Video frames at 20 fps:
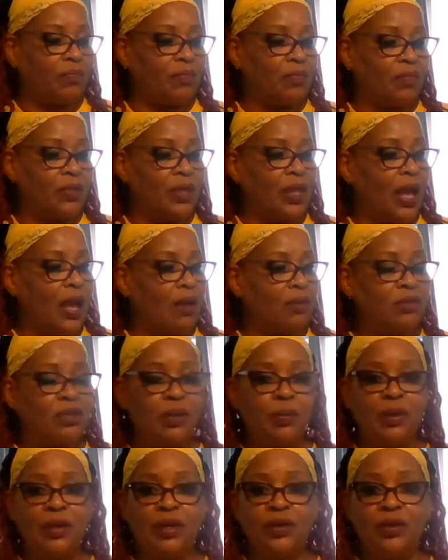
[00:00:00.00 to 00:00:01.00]
Y'all, did
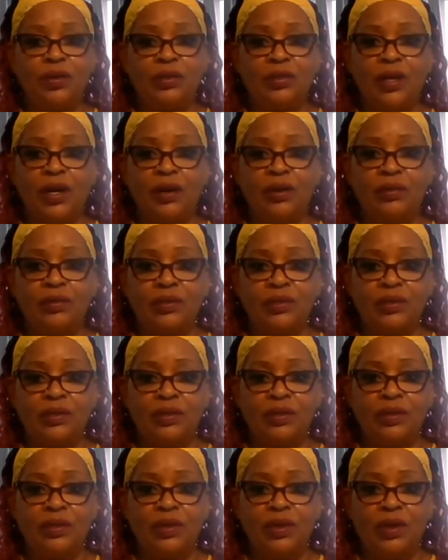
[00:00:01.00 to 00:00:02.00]
we do a toast?
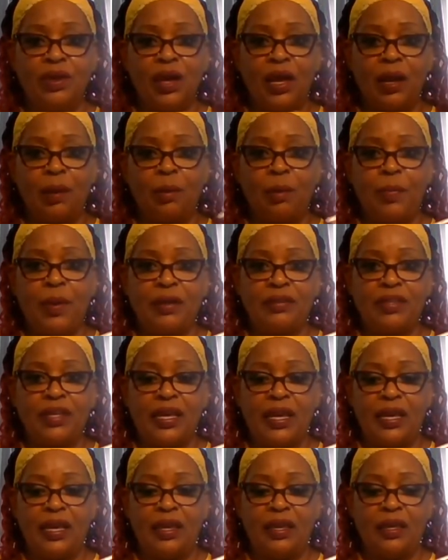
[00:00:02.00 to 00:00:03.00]
And I'm about to
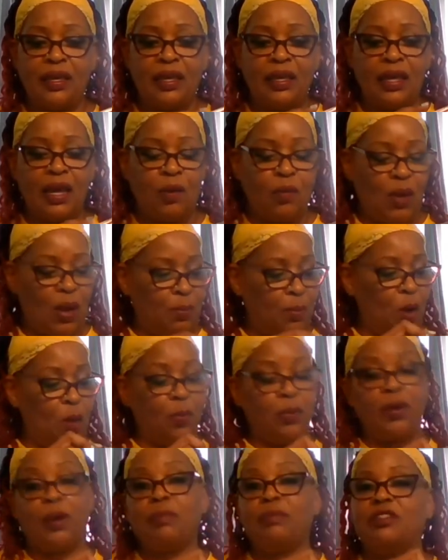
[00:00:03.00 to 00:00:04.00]
eat. Oh, well, I'm
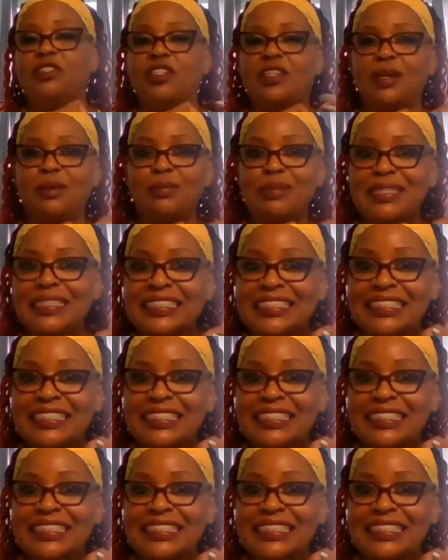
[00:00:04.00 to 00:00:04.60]
opening up the chips.